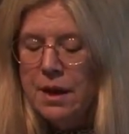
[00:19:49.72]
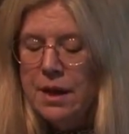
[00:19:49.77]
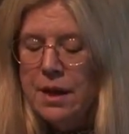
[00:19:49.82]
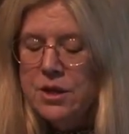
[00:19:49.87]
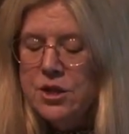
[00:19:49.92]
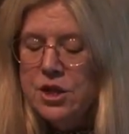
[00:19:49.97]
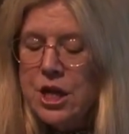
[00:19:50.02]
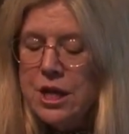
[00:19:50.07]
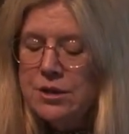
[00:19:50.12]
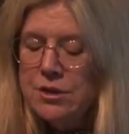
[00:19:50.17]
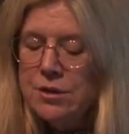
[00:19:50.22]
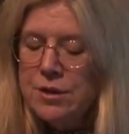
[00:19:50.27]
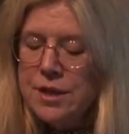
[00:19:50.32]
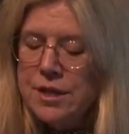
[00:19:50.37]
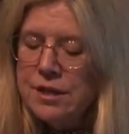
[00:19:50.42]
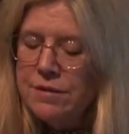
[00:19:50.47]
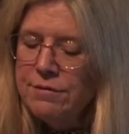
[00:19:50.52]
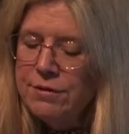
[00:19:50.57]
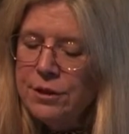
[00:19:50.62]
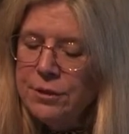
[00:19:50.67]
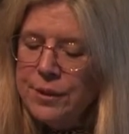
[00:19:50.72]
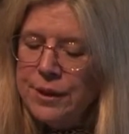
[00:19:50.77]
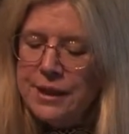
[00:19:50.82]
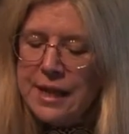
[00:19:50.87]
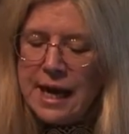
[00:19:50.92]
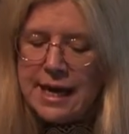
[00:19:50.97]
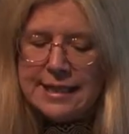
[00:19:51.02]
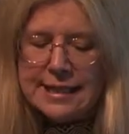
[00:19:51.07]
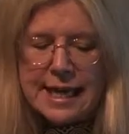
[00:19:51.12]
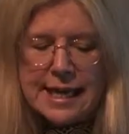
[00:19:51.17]
Gender is a fluid
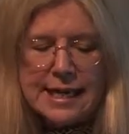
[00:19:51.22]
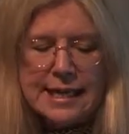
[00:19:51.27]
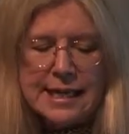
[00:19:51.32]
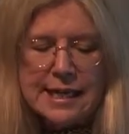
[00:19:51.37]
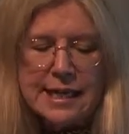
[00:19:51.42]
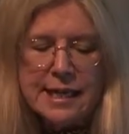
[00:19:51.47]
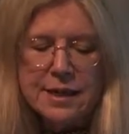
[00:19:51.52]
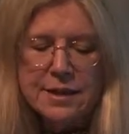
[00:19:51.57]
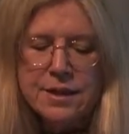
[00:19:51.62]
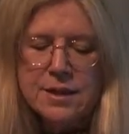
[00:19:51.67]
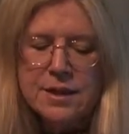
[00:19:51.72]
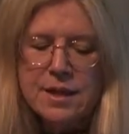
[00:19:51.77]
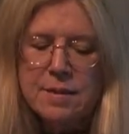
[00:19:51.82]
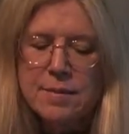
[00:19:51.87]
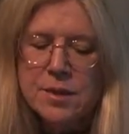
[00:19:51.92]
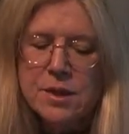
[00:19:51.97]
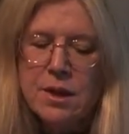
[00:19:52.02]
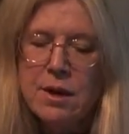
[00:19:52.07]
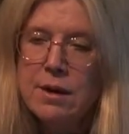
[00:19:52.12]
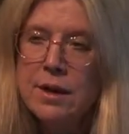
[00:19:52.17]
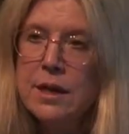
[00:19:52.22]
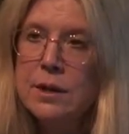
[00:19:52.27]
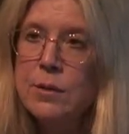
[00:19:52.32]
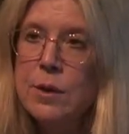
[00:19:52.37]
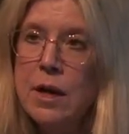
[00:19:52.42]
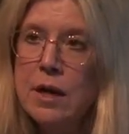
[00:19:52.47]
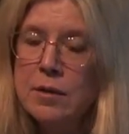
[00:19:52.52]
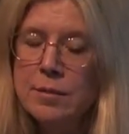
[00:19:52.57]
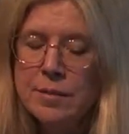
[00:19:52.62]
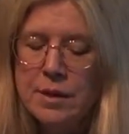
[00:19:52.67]
identity in the samsaric
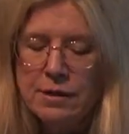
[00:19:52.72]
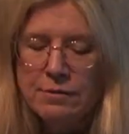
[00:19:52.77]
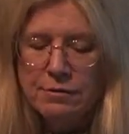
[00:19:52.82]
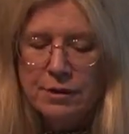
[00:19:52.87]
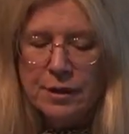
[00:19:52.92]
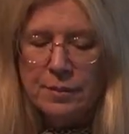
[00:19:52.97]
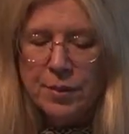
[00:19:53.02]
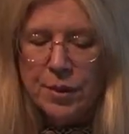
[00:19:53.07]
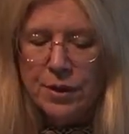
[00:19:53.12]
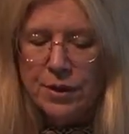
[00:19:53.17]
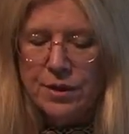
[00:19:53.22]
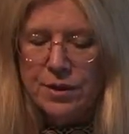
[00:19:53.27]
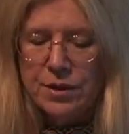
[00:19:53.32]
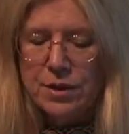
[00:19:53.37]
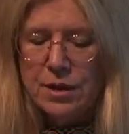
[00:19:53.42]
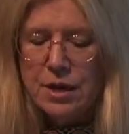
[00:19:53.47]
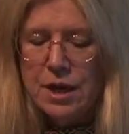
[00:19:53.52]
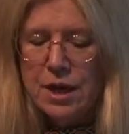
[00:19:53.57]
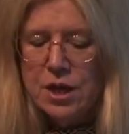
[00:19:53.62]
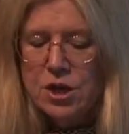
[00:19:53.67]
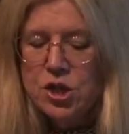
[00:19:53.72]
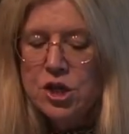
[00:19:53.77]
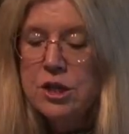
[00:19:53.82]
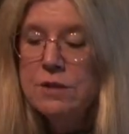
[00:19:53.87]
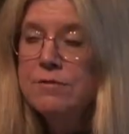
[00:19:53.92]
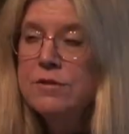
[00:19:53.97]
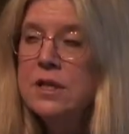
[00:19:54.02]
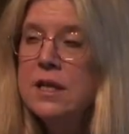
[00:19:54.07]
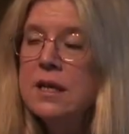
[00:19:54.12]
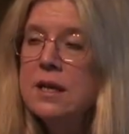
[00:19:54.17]
realm of rebirth,
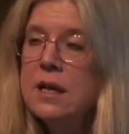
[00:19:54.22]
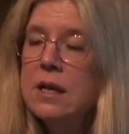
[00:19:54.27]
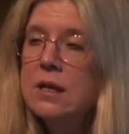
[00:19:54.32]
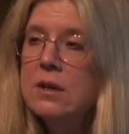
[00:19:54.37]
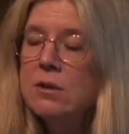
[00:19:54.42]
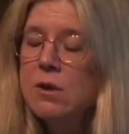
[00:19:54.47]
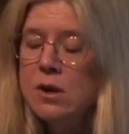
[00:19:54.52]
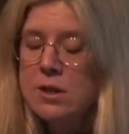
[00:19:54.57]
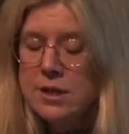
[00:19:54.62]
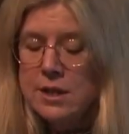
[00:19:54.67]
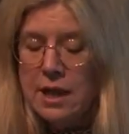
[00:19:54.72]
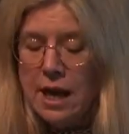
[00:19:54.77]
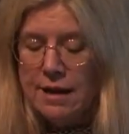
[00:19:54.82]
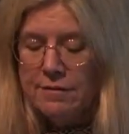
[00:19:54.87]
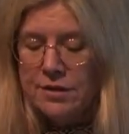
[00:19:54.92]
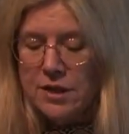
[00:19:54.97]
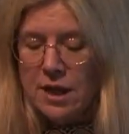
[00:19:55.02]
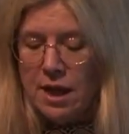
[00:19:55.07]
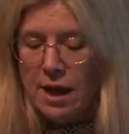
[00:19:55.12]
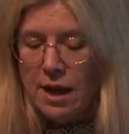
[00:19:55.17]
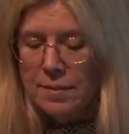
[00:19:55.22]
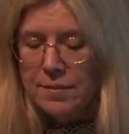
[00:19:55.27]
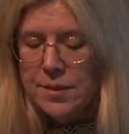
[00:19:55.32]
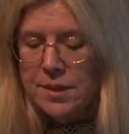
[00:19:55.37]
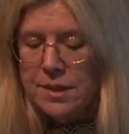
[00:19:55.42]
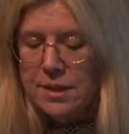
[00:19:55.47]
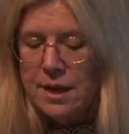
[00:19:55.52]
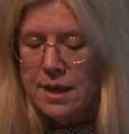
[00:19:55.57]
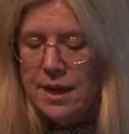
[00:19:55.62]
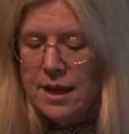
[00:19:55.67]
shifting across
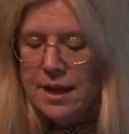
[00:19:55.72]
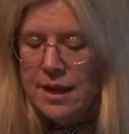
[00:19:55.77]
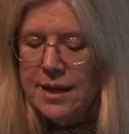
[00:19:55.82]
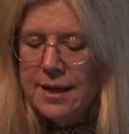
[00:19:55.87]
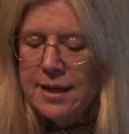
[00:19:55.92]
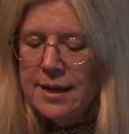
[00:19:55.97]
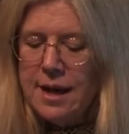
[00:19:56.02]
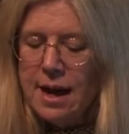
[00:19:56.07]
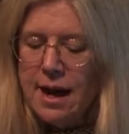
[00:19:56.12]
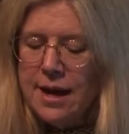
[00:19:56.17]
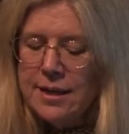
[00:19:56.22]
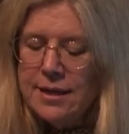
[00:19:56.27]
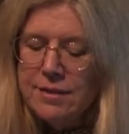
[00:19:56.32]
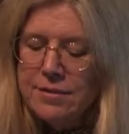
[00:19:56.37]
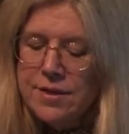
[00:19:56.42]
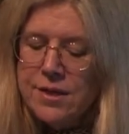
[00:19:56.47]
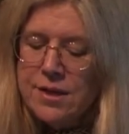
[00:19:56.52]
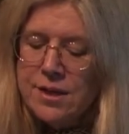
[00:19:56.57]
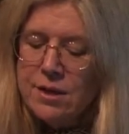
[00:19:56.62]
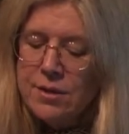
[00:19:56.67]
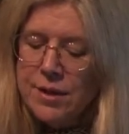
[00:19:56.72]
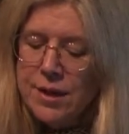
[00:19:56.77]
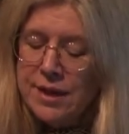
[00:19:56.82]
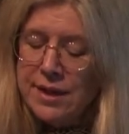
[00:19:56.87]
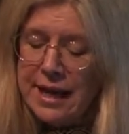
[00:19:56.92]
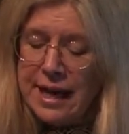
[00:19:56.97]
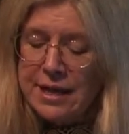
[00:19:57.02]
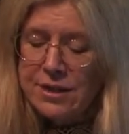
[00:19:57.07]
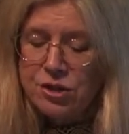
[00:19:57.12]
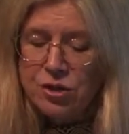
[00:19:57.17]
lifetimes in a kind of serial
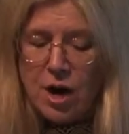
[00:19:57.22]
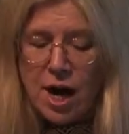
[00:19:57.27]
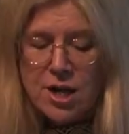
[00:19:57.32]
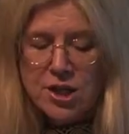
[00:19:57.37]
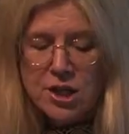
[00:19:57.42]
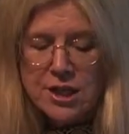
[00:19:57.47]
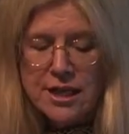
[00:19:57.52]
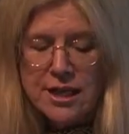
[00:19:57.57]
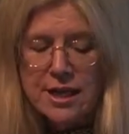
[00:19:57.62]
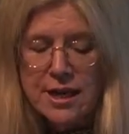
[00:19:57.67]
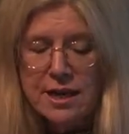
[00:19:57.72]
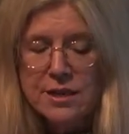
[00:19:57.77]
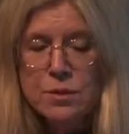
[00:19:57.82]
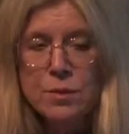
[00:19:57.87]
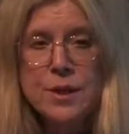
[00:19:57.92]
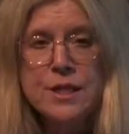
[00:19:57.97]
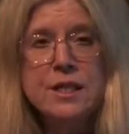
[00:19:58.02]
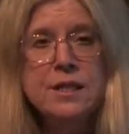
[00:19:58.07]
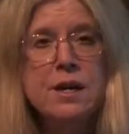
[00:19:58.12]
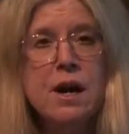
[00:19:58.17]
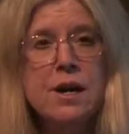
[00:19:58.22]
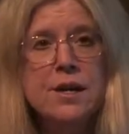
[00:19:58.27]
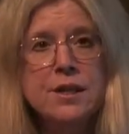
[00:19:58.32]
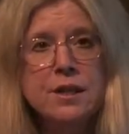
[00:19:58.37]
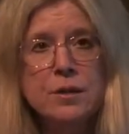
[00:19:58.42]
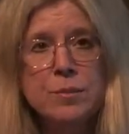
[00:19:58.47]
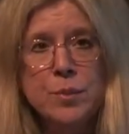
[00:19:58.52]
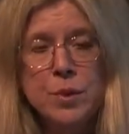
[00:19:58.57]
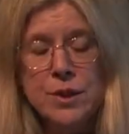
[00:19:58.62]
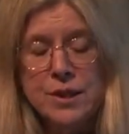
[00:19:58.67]
androgyny, as Wendy
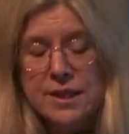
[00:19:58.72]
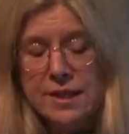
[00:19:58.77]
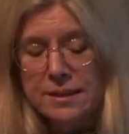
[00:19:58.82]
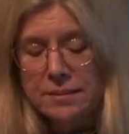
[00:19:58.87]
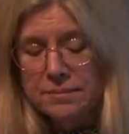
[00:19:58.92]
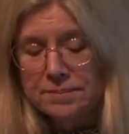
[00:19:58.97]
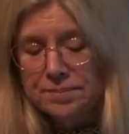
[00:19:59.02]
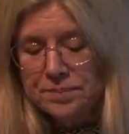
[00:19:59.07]
Doniger puts it.